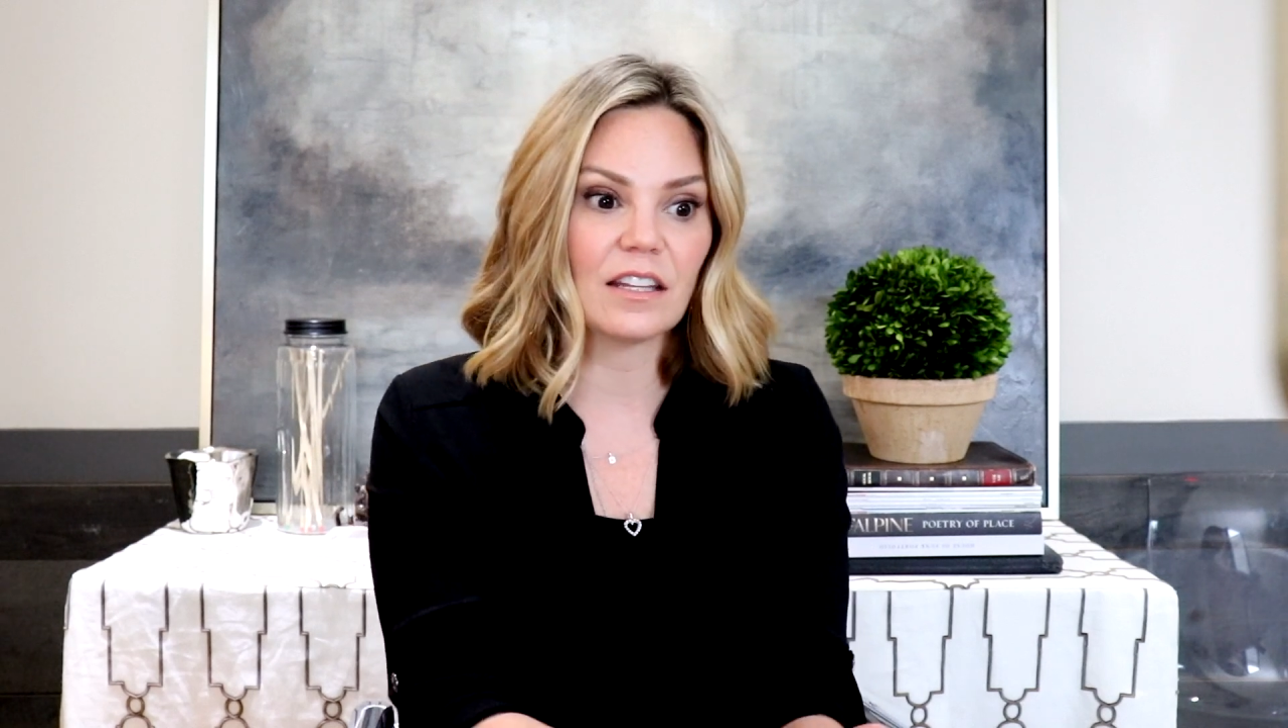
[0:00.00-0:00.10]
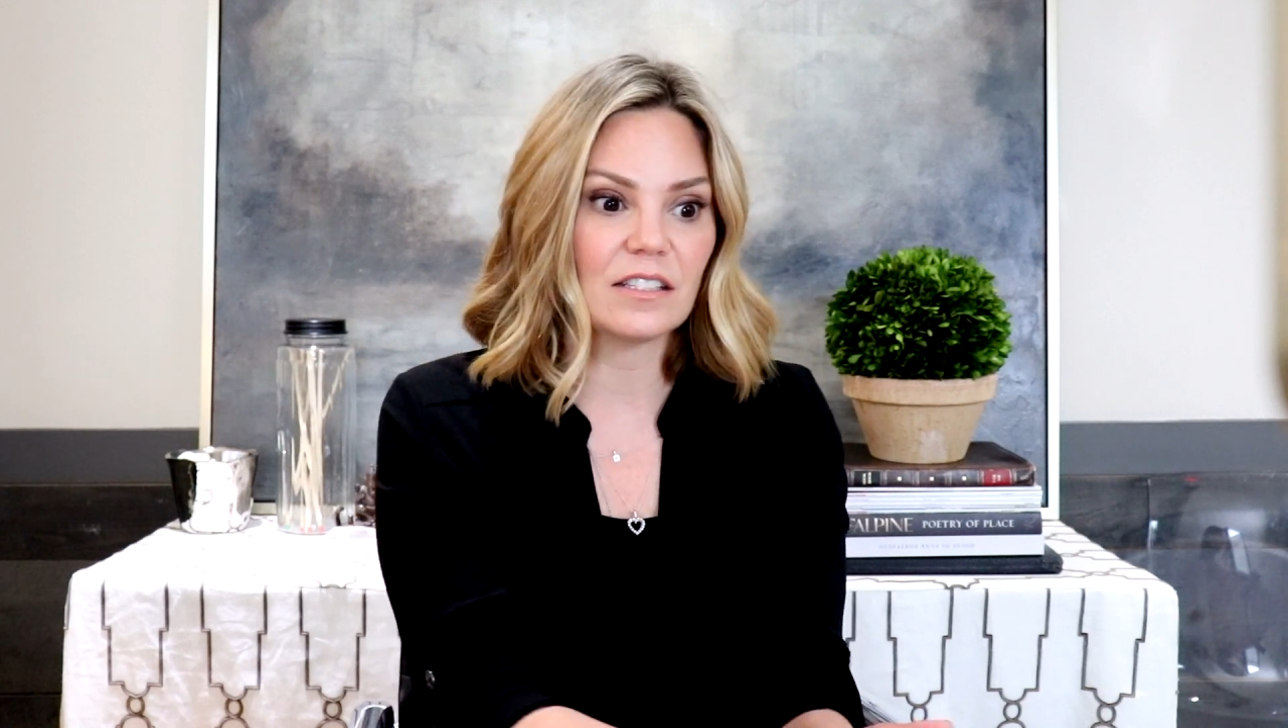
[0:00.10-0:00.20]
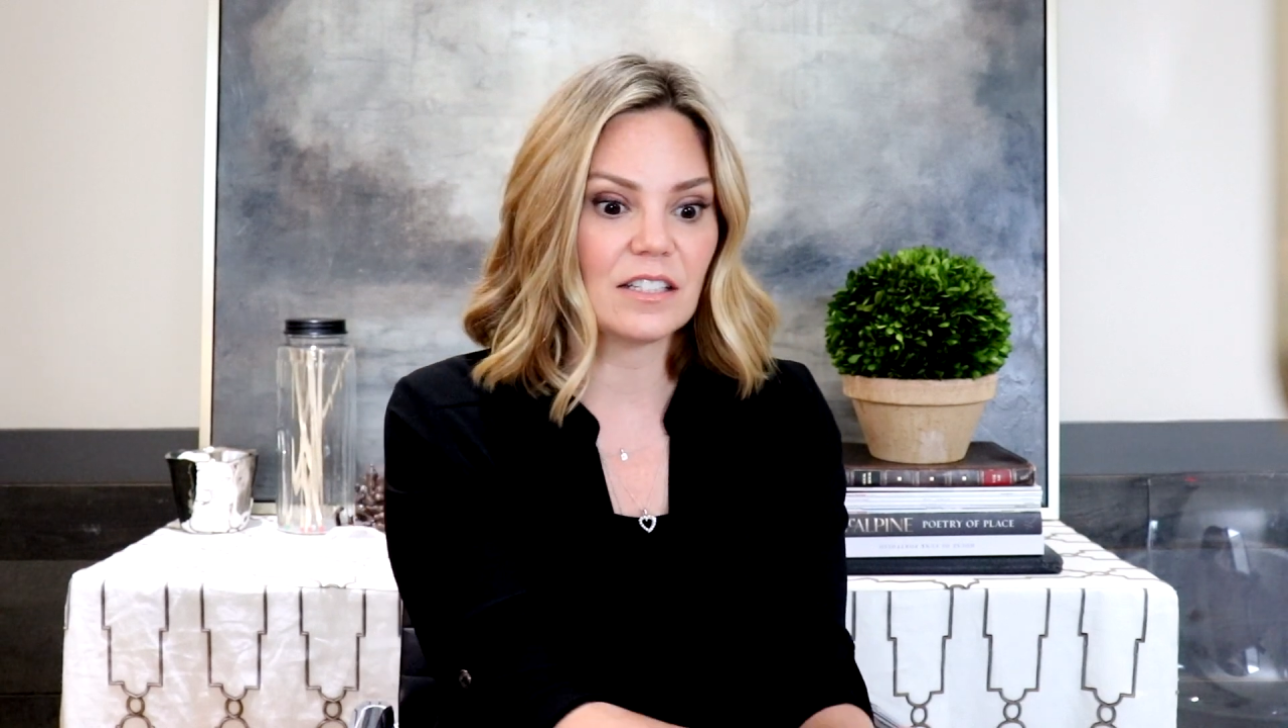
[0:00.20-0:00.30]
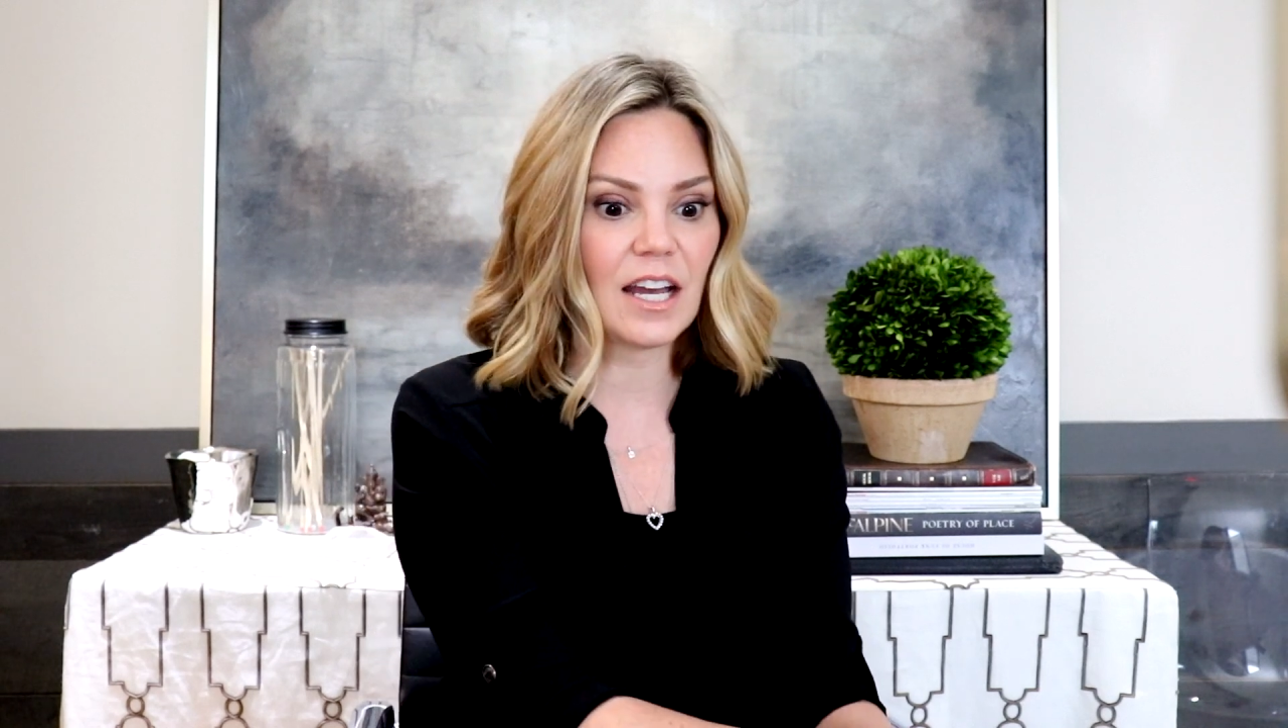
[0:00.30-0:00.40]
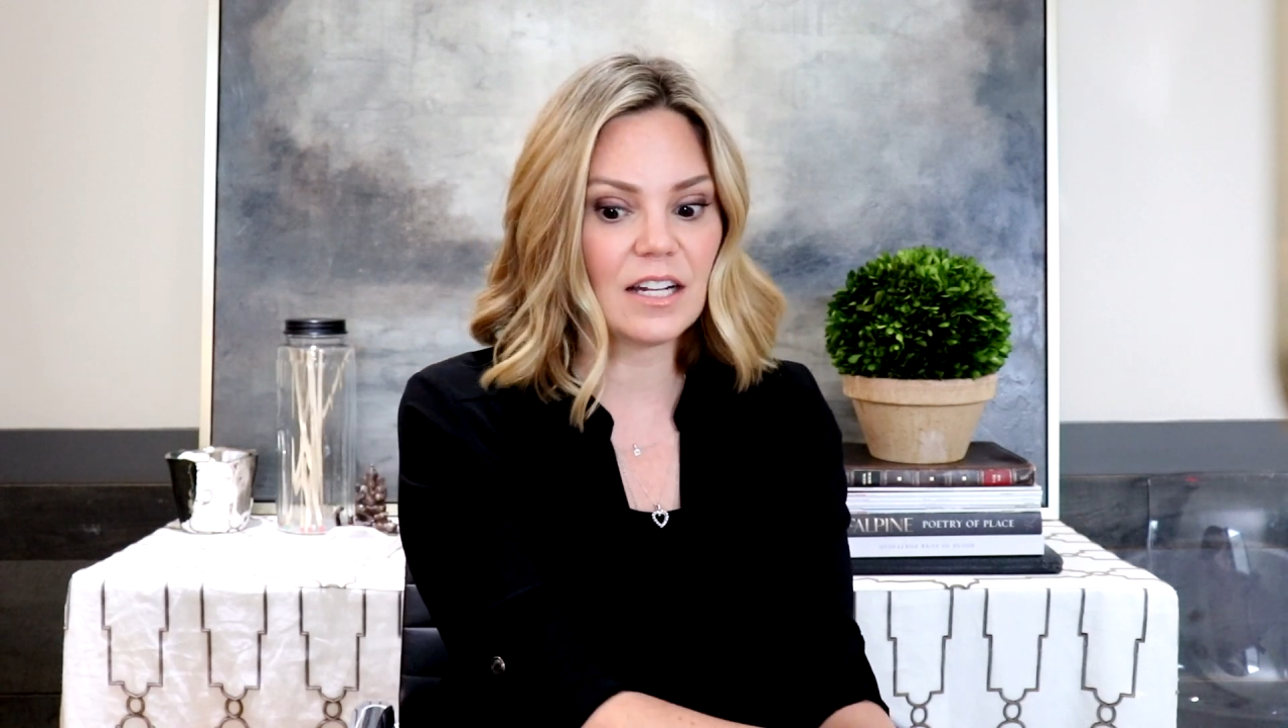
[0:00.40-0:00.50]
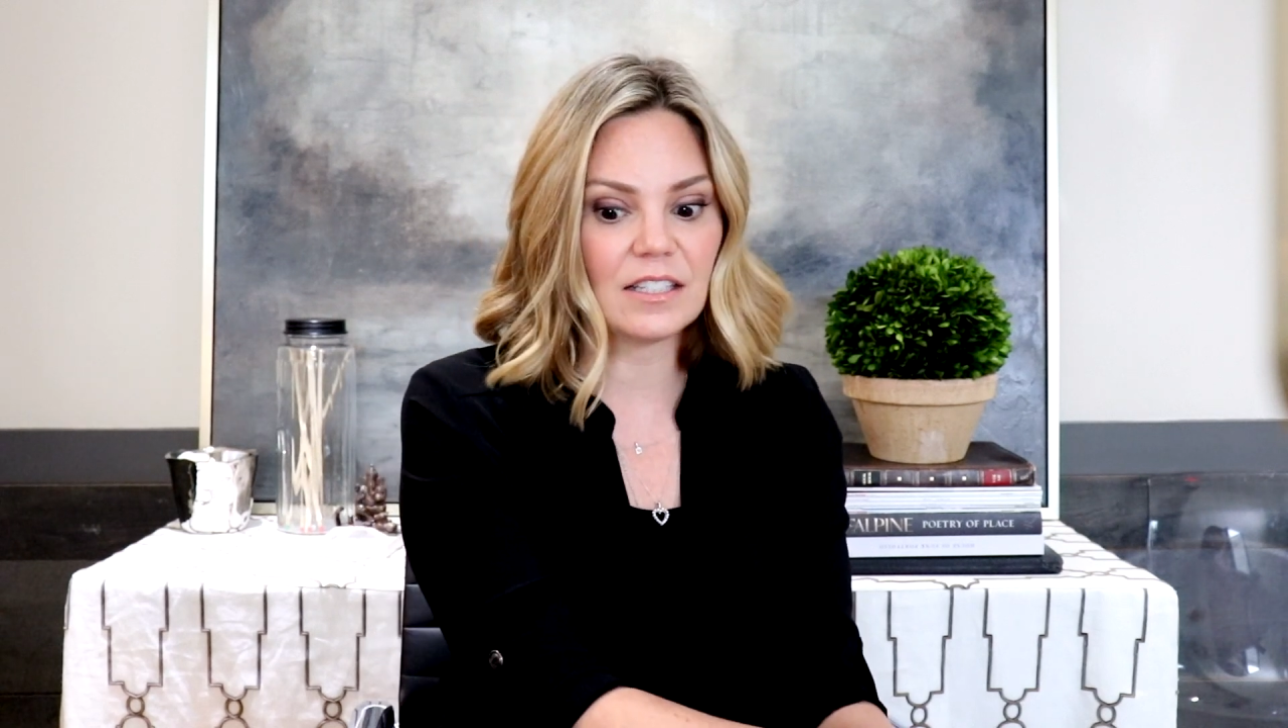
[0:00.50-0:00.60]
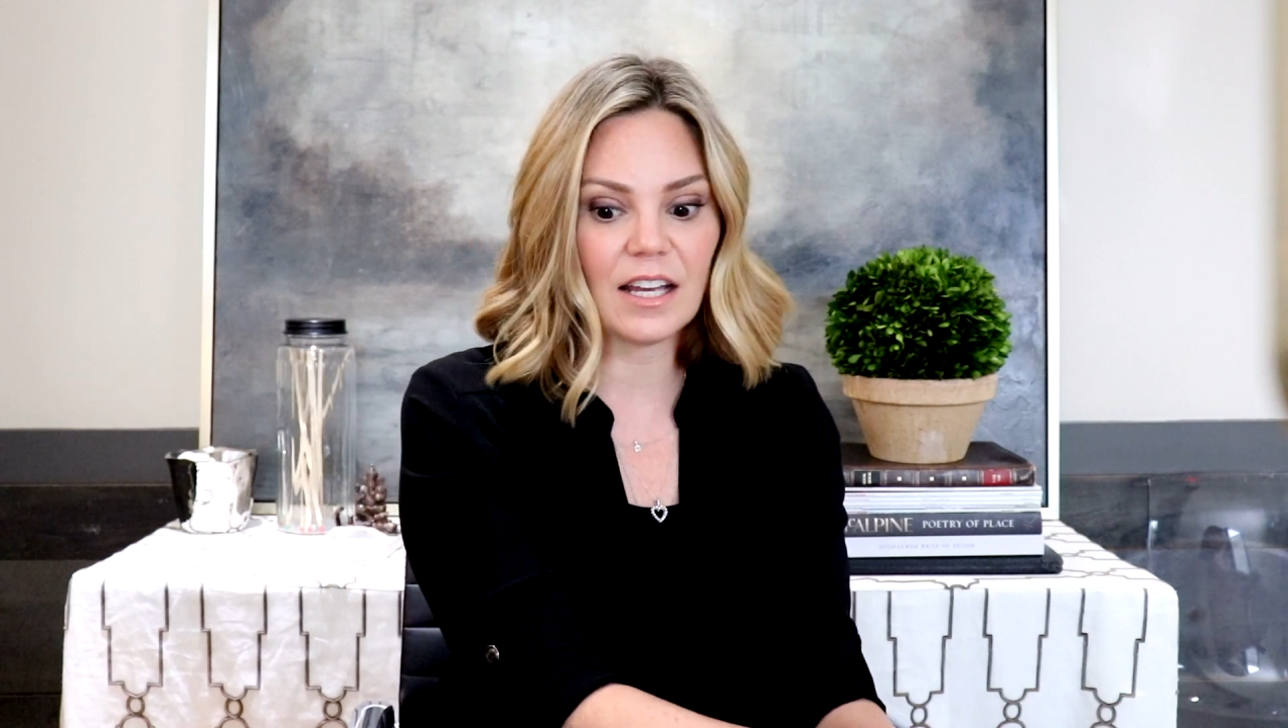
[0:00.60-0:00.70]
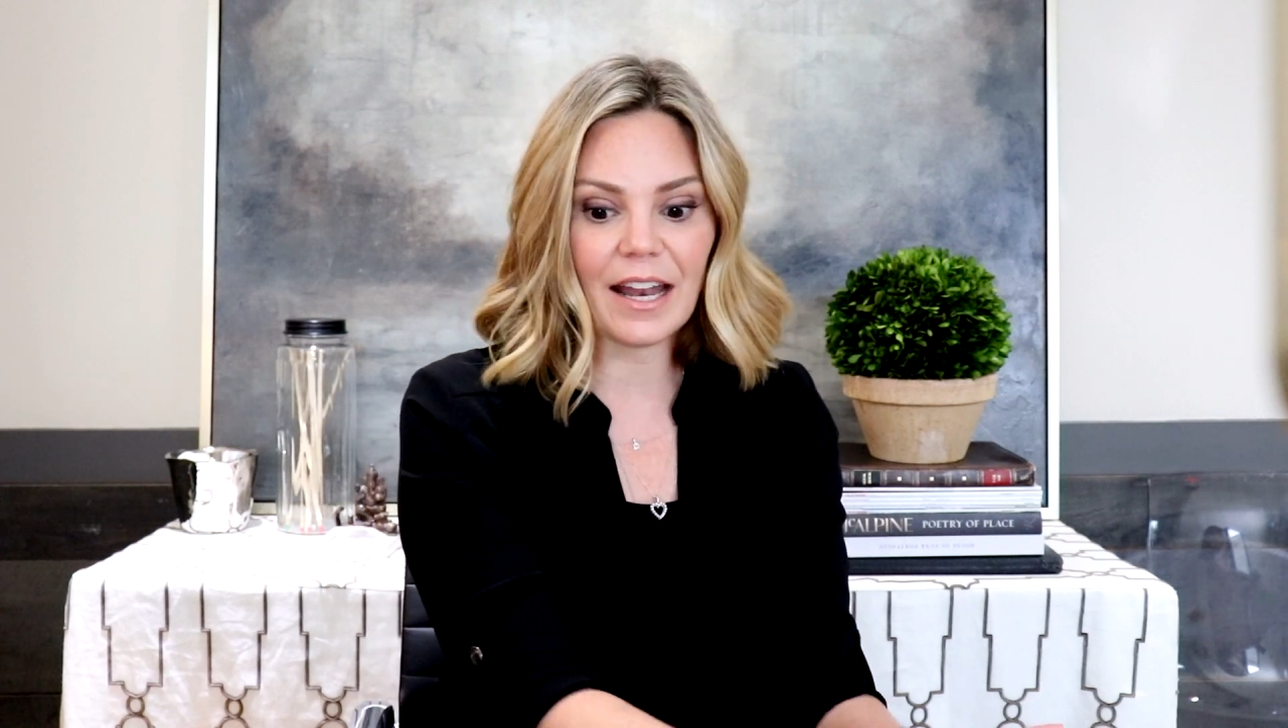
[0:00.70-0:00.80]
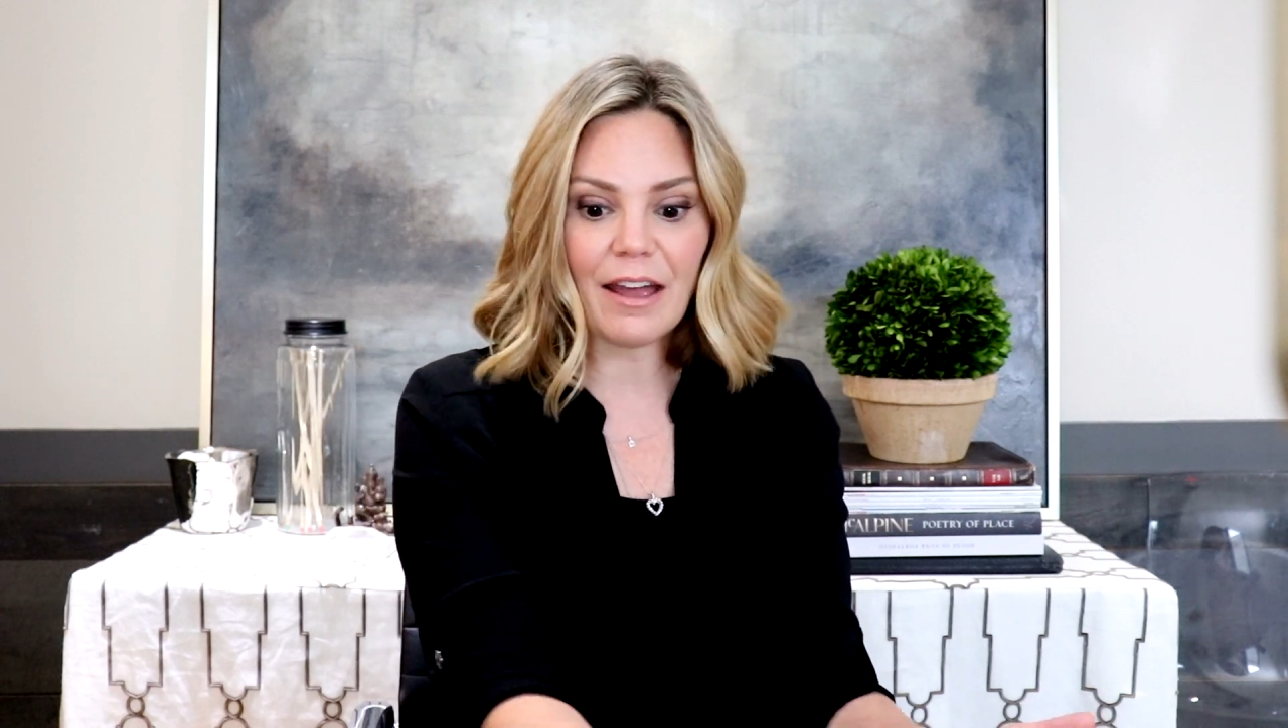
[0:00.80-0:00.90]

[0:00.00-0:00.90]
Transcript: the status on